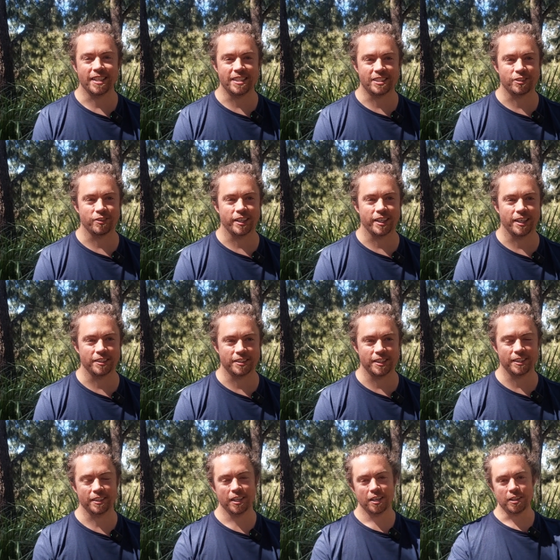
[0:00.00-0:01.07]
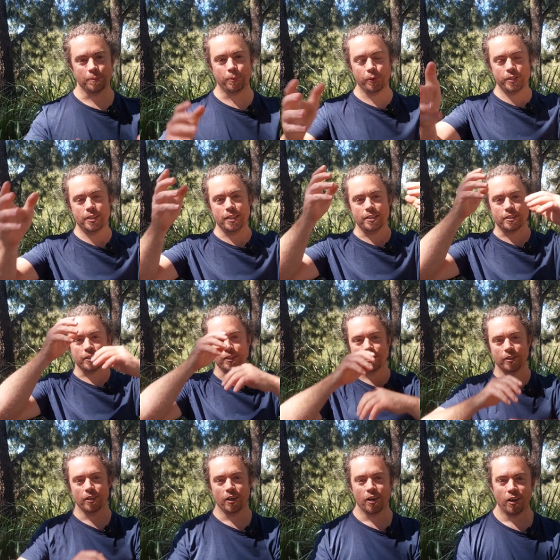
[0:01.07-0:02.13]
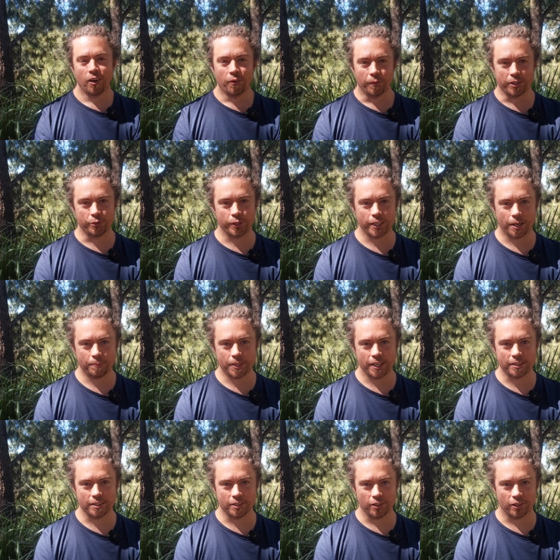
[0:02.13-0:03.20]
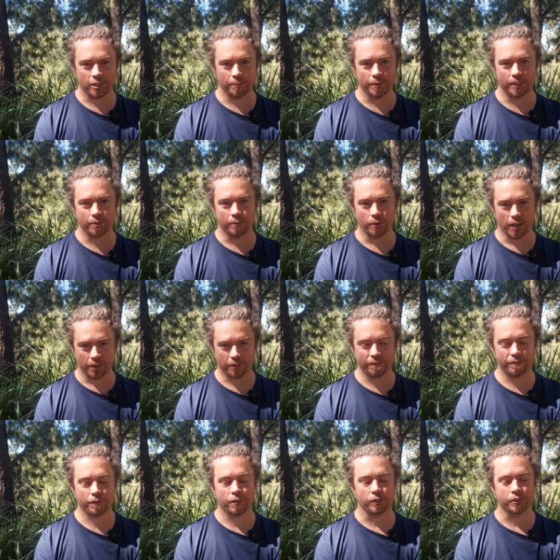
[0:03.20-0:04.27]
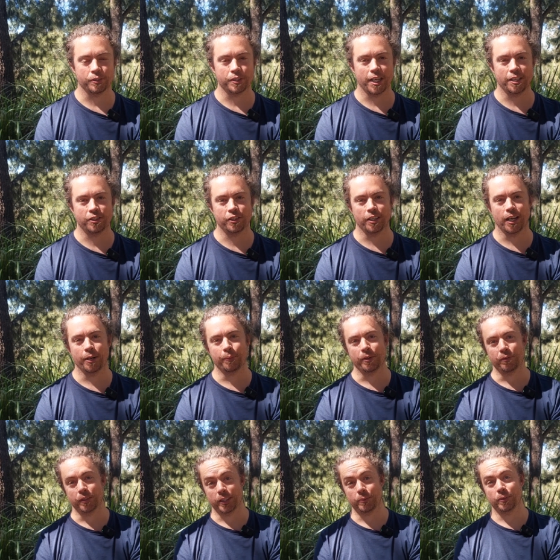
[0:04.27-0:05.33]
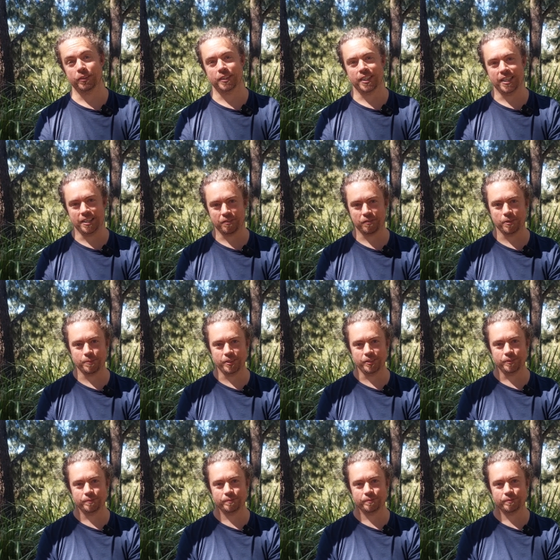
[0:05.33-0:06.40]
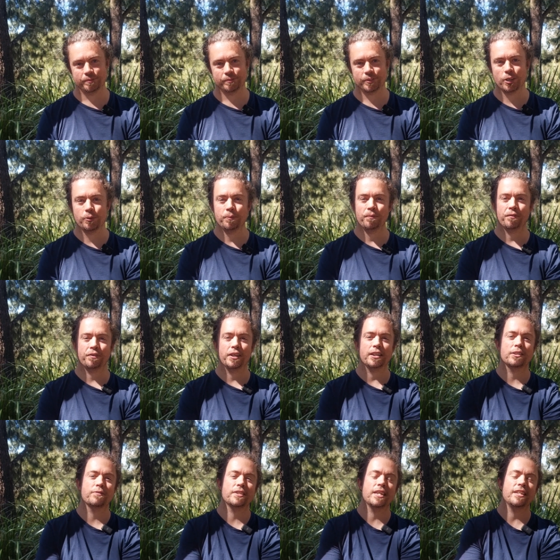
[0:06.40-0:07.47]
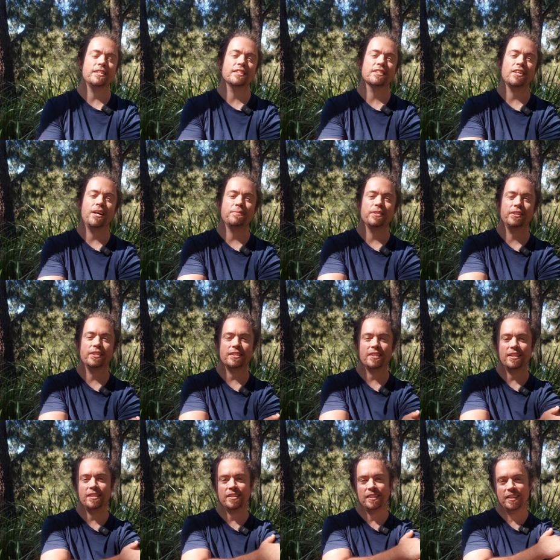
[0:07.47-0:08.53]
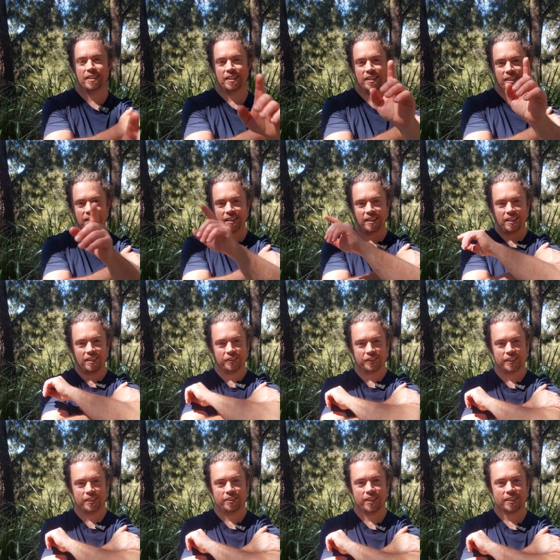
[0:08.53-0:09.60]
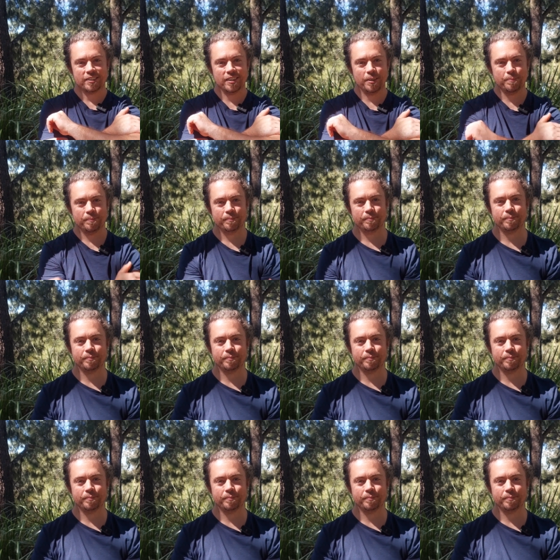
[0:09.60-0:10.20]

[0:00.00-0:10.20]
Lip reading: Easter egg hunting. The point is, we're doing an update to the document, we're out for consultation, and we really want to hear from you. Cool, thanks for taking the time to listen. I'll see you next time.